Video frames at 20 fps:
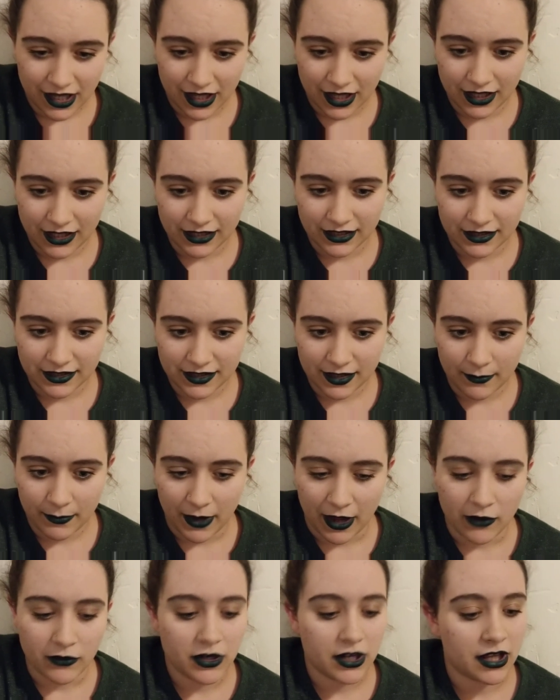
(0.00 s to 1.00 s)
It's
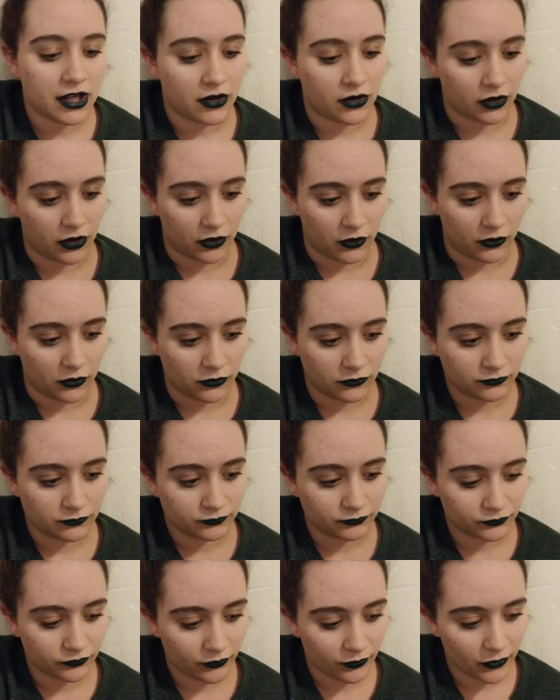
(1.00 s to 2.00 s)
about a girl
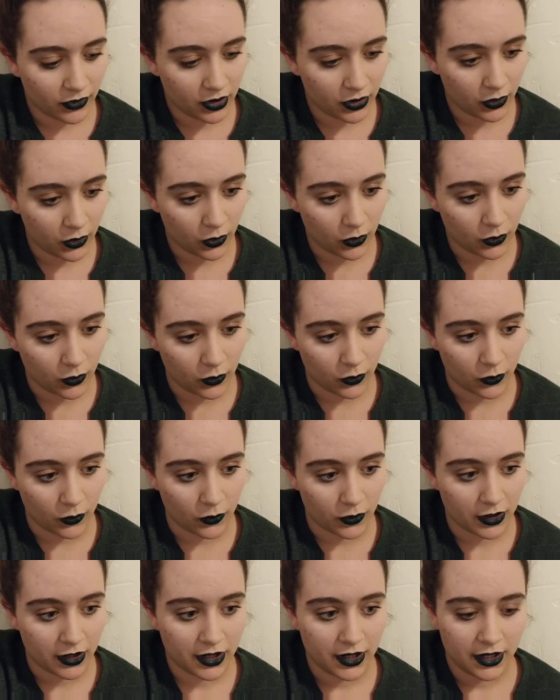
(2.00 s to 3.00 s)

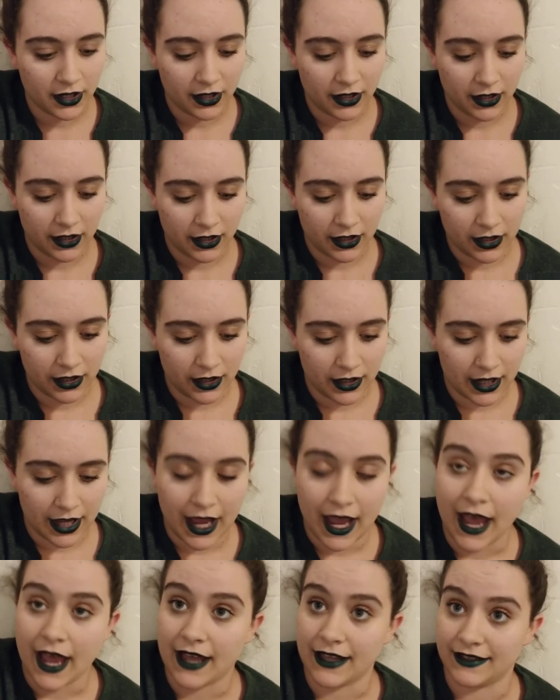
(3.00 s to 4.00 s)
who
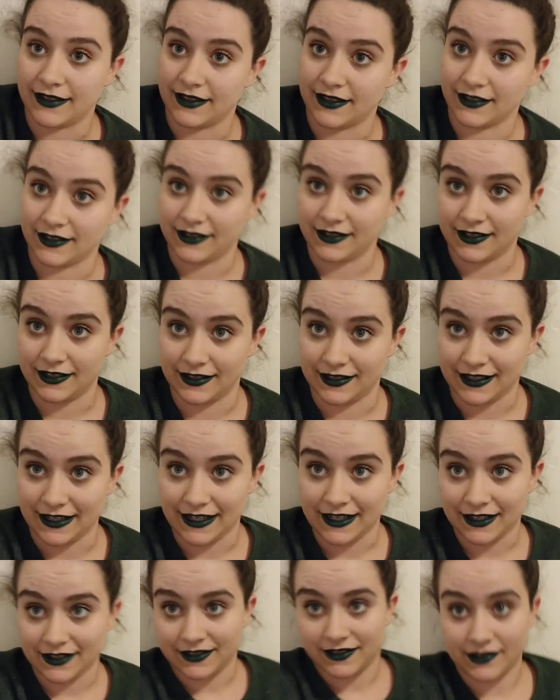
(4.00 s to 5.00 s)
has this
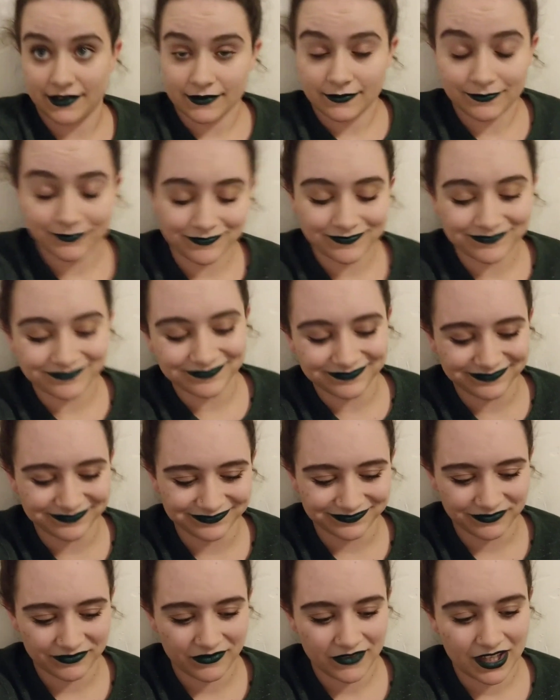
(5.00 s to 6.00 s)
disease.
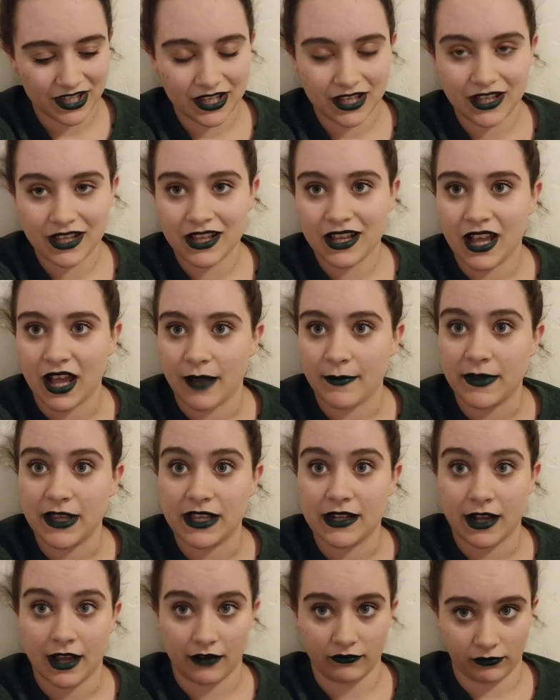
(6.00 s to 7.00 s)
I
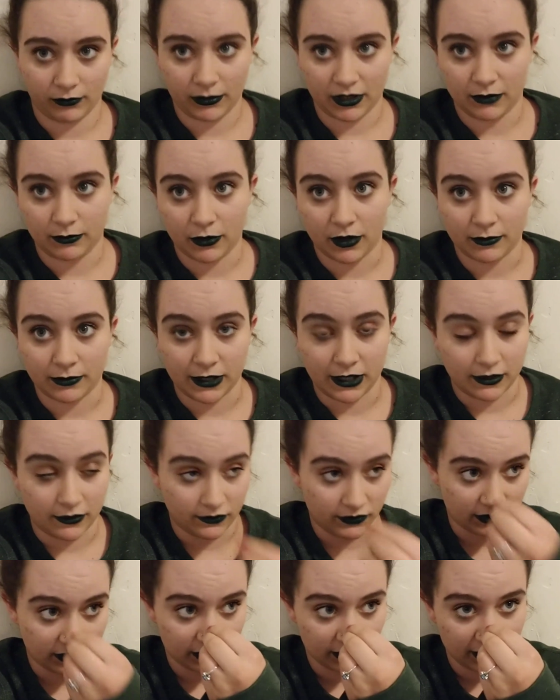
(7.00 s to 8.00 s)
mean, everybody probably
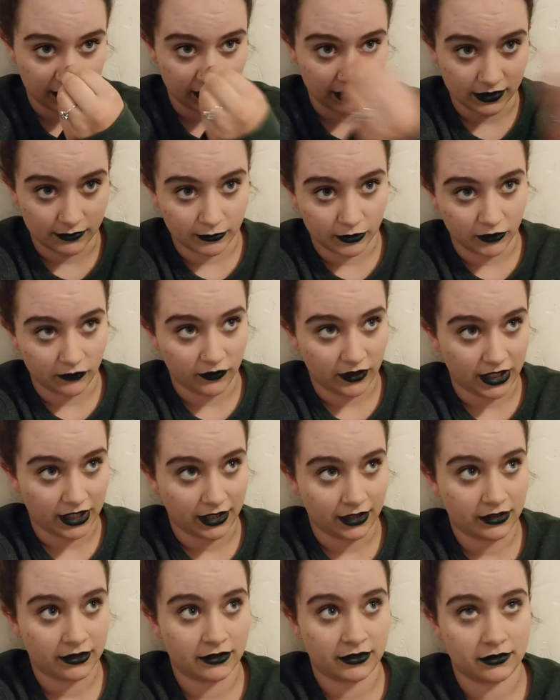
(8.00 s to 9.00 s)
knows in the movie.
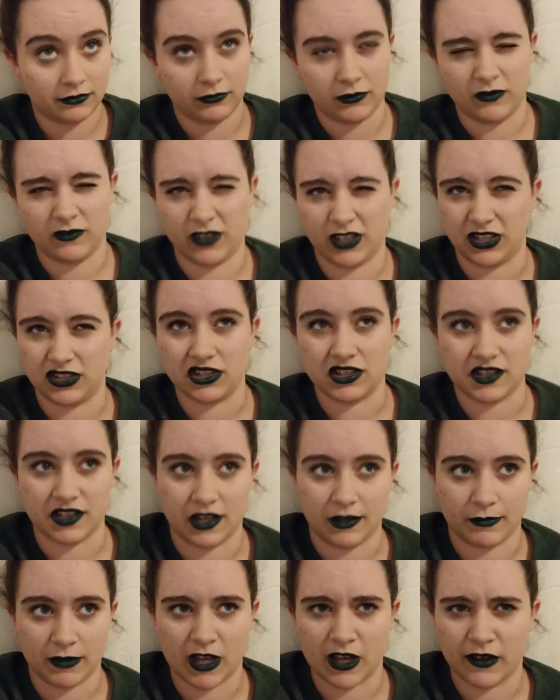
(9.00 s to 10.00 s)
The movie just
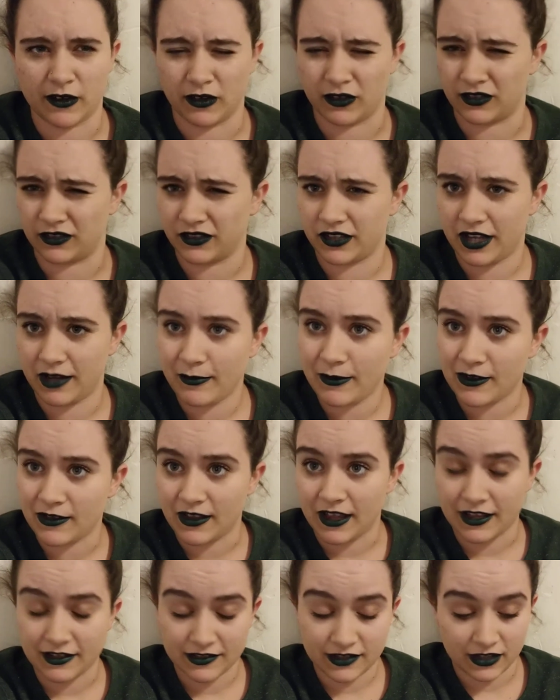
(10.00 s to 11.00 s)
came out
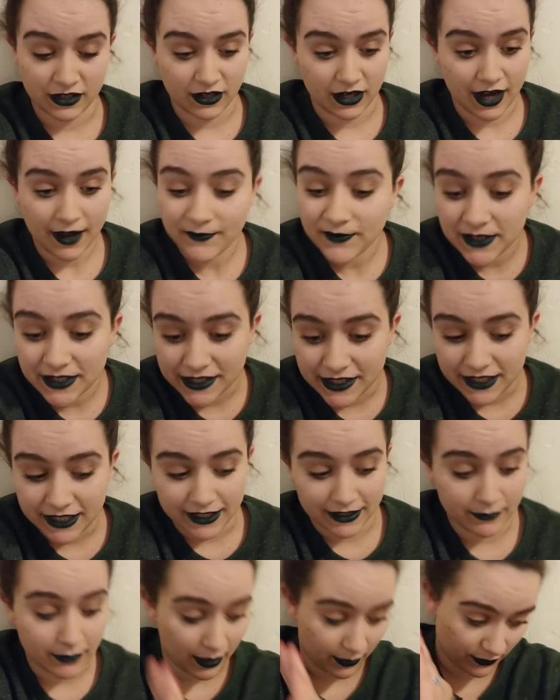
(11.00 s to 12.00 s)
last year. I haven't seen
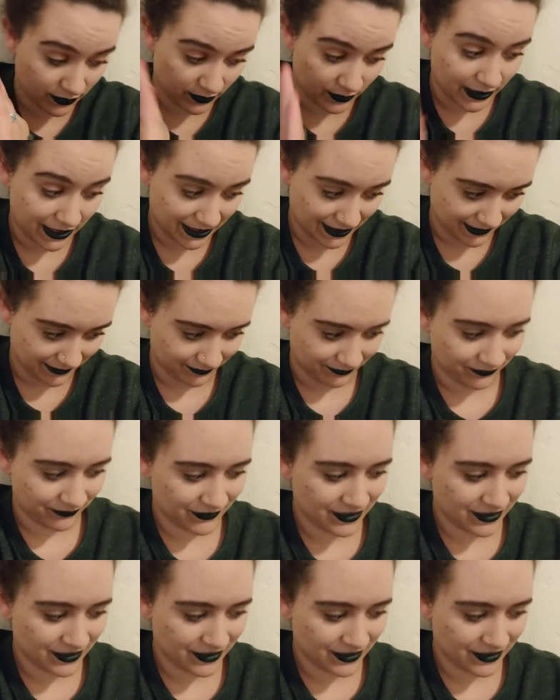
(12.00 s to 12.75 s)
it. I was waiting.